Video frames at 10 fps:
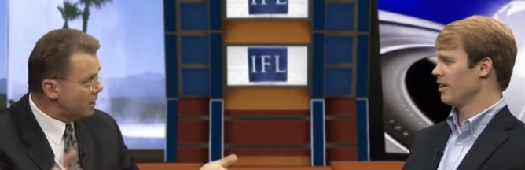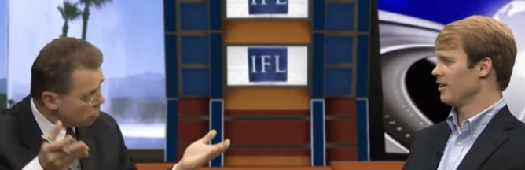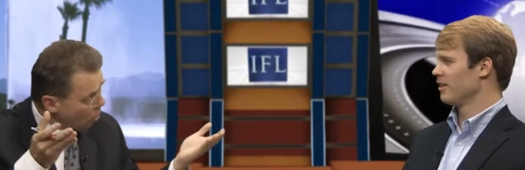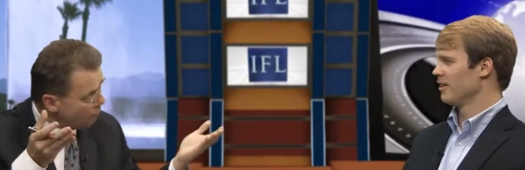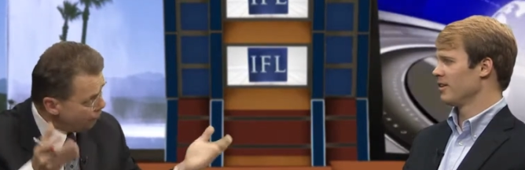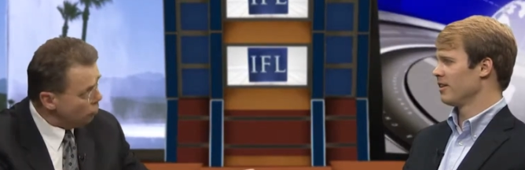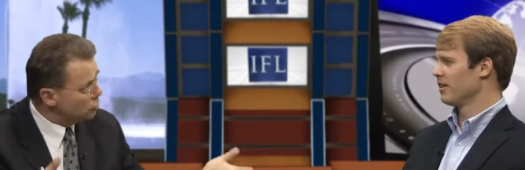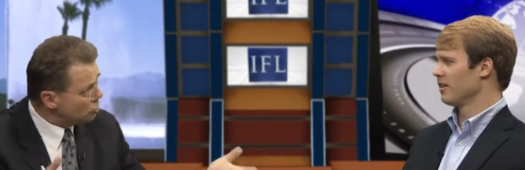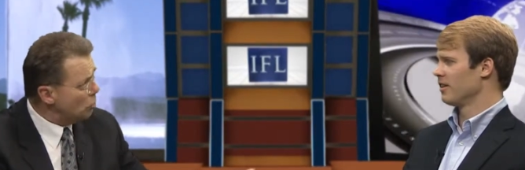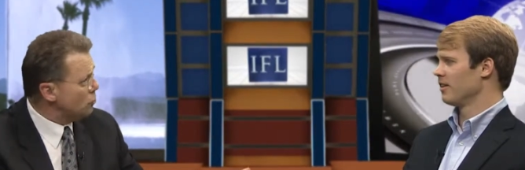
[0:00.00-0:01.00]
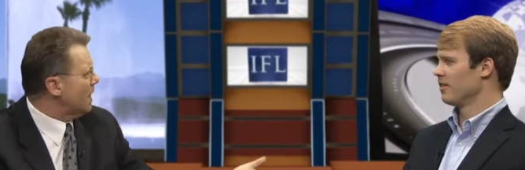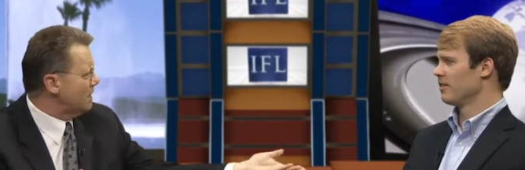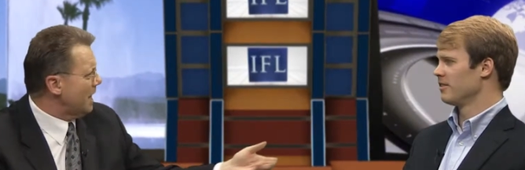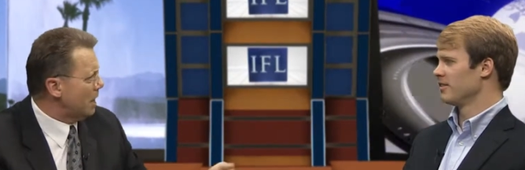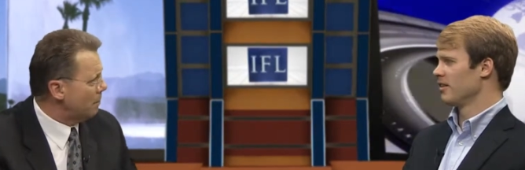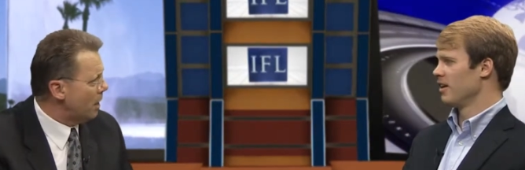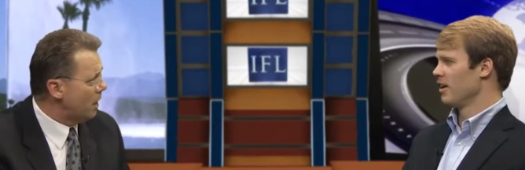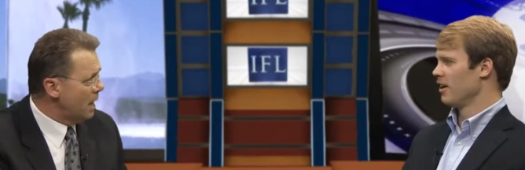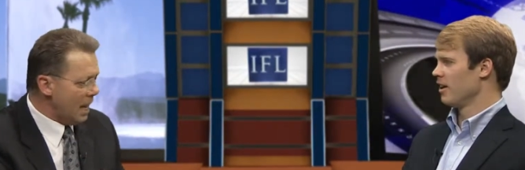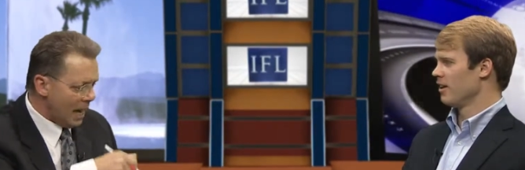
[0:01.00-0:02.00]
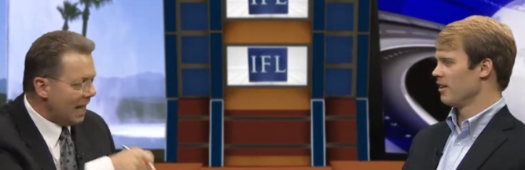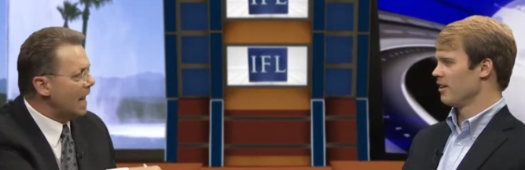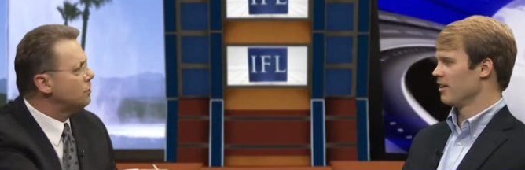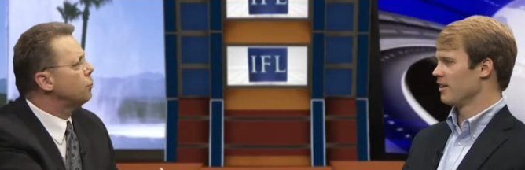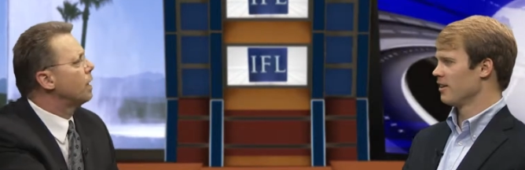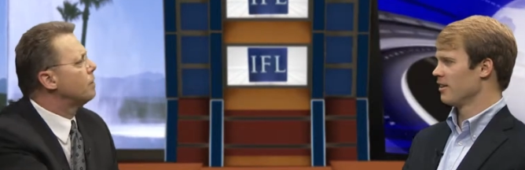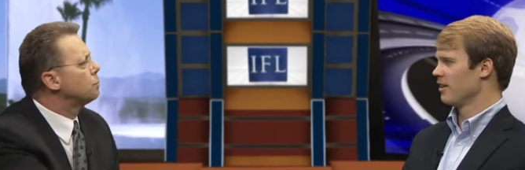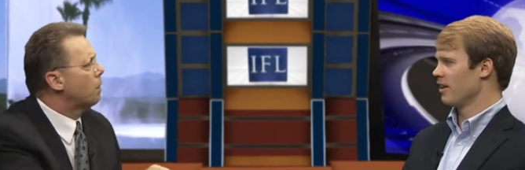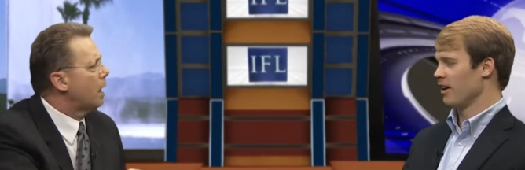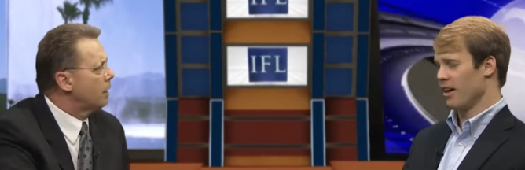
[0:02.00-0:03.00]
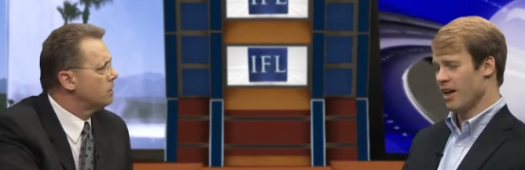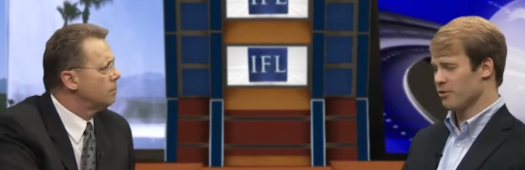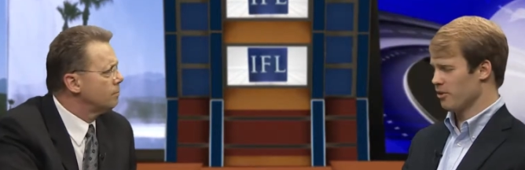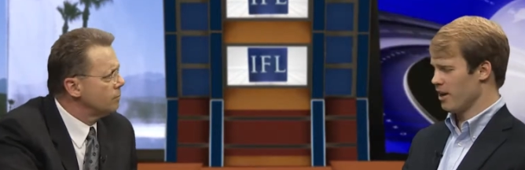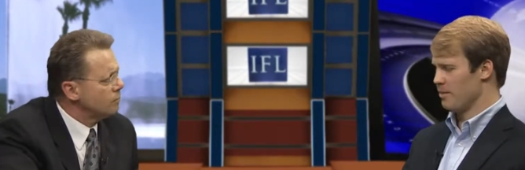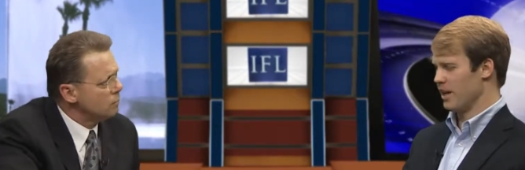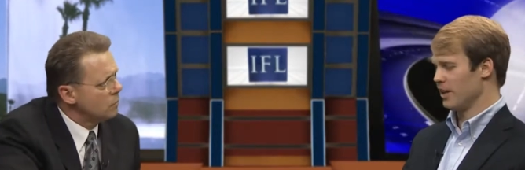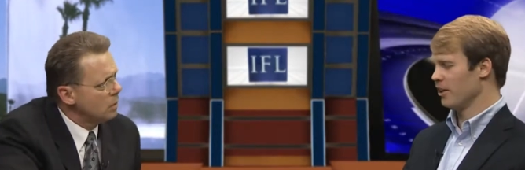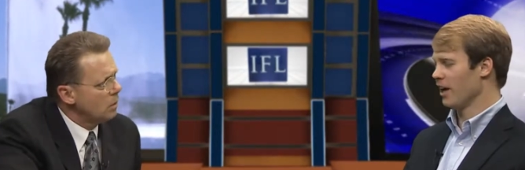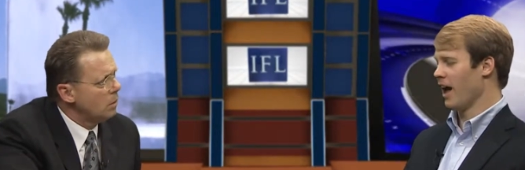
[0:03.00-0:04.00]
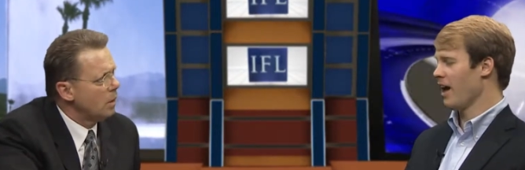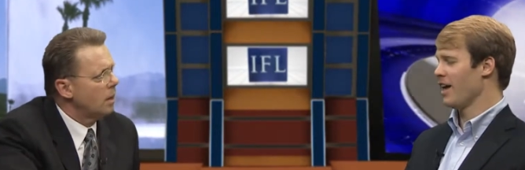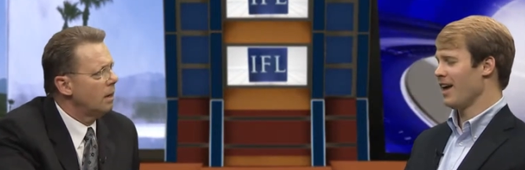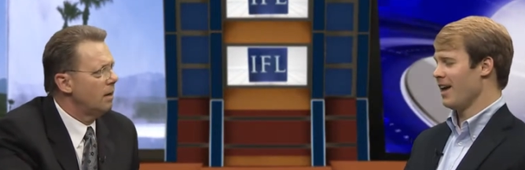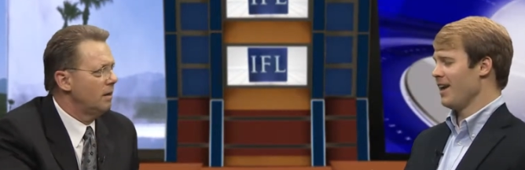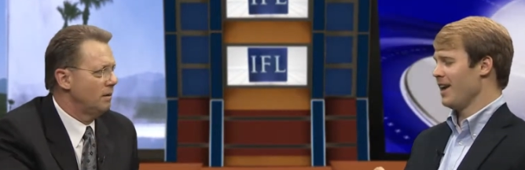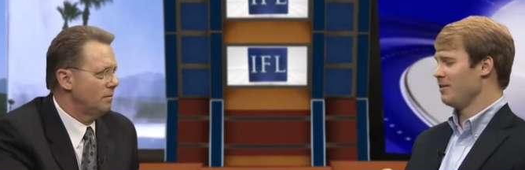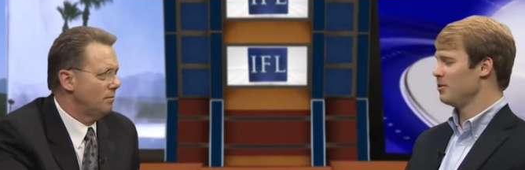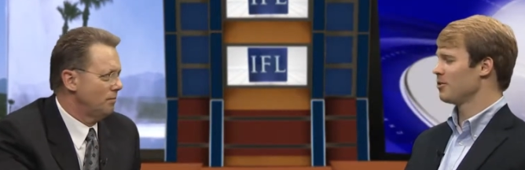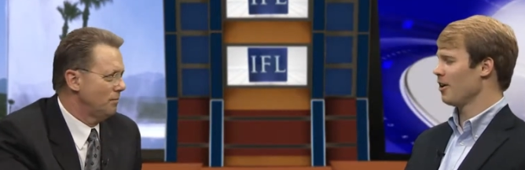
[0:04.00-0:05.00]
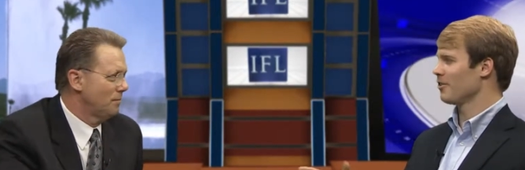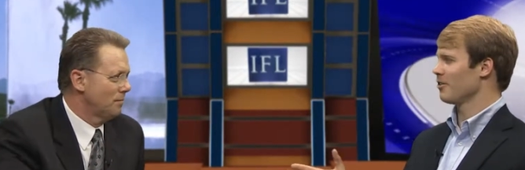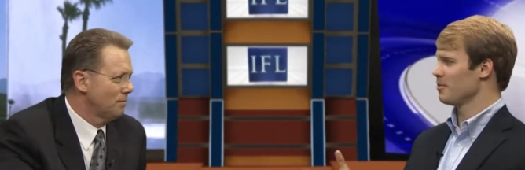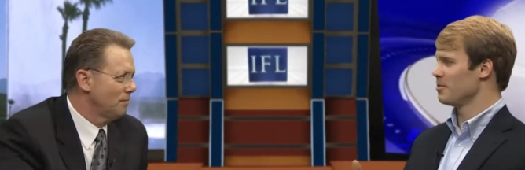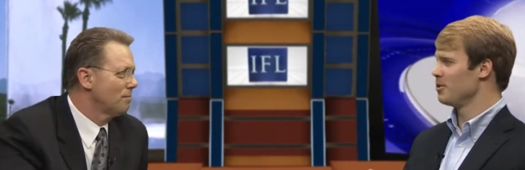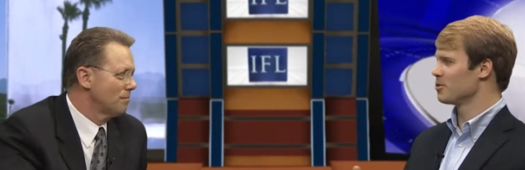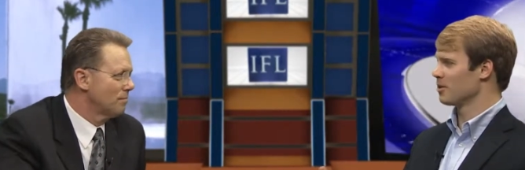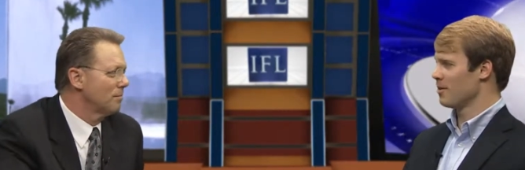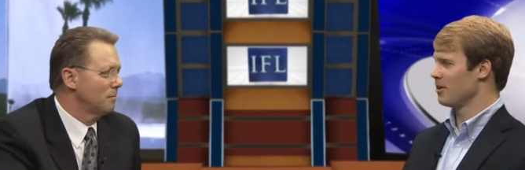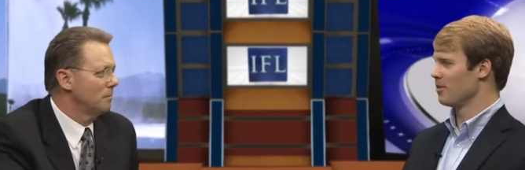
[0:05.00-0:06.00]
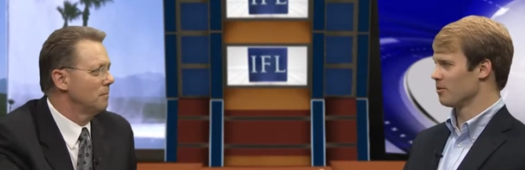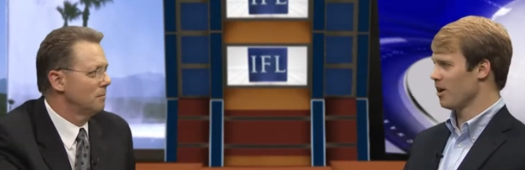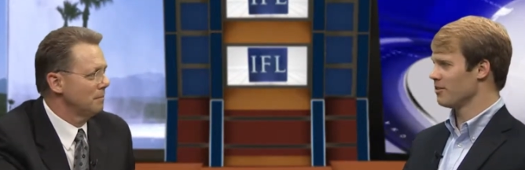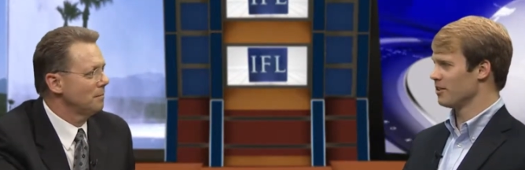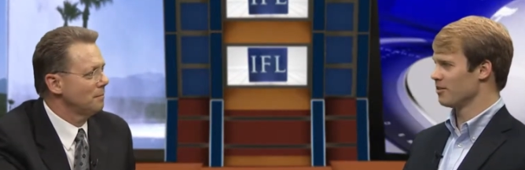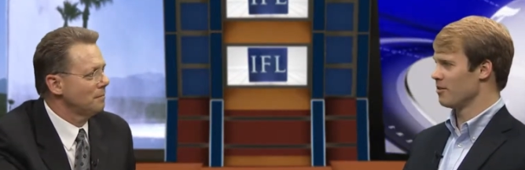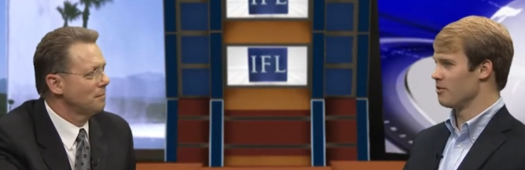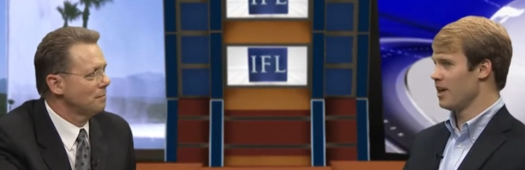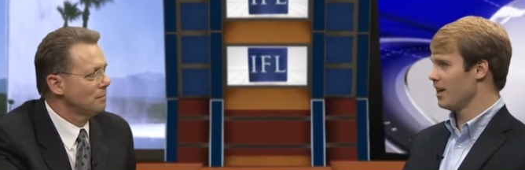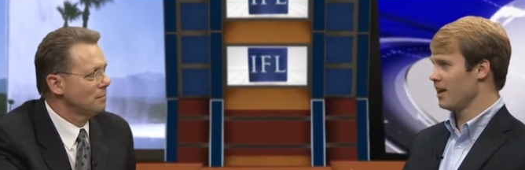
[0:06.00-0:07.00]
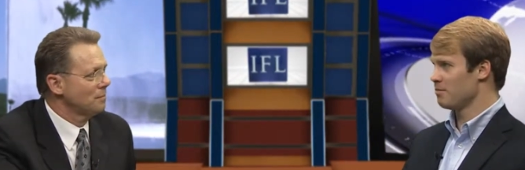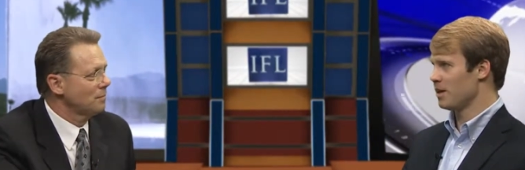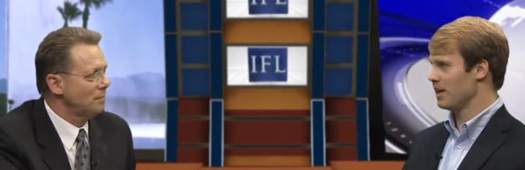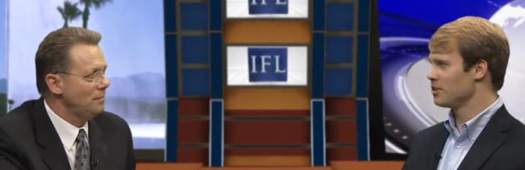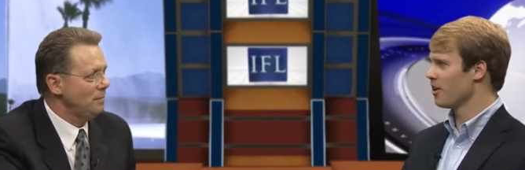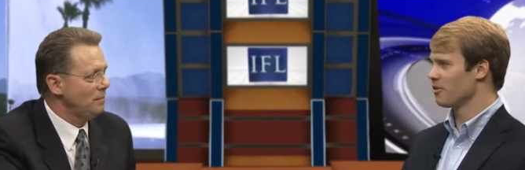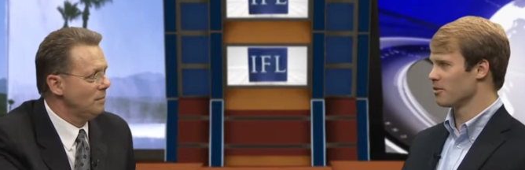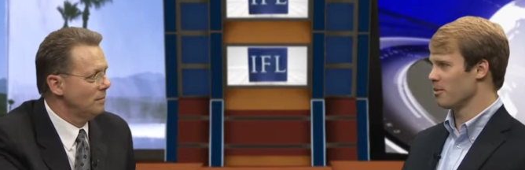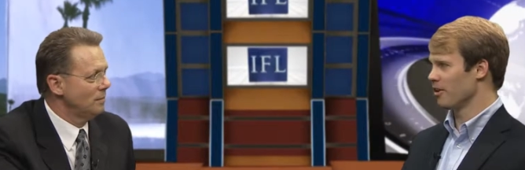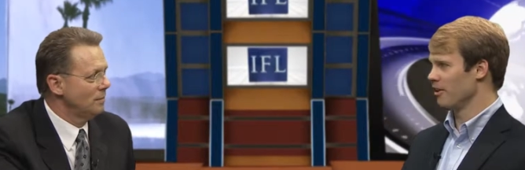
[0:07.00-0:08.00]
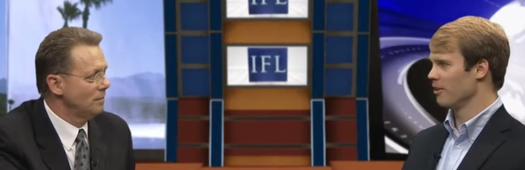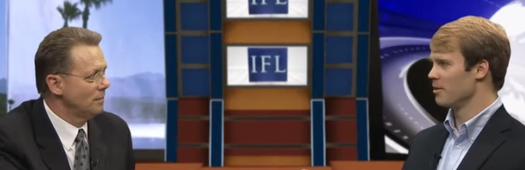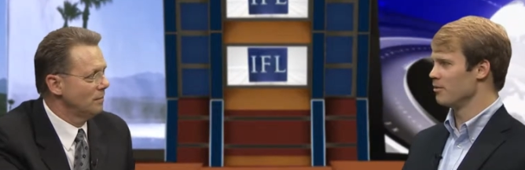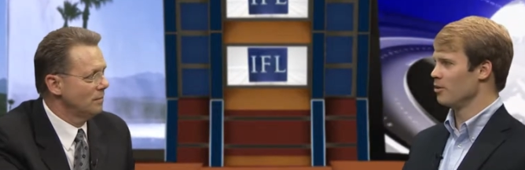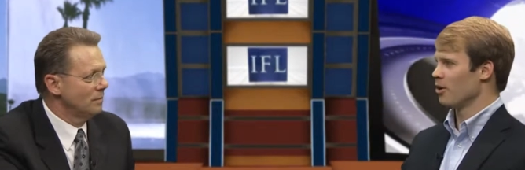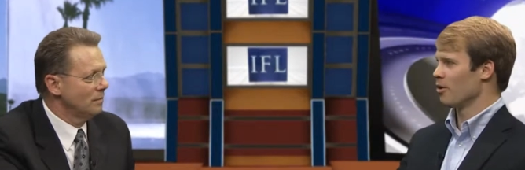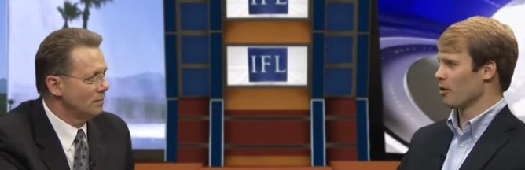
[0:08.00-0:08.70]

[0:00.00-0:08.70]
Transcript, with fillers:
Speaker 1: That's called full disclosure, not taking apart, and I can't do it on this product.
Speaker 2: That's right. I mean, look, if you talk to some of the mutual companies that write this stuff, they can't pick each other's apart either. I mean, if you call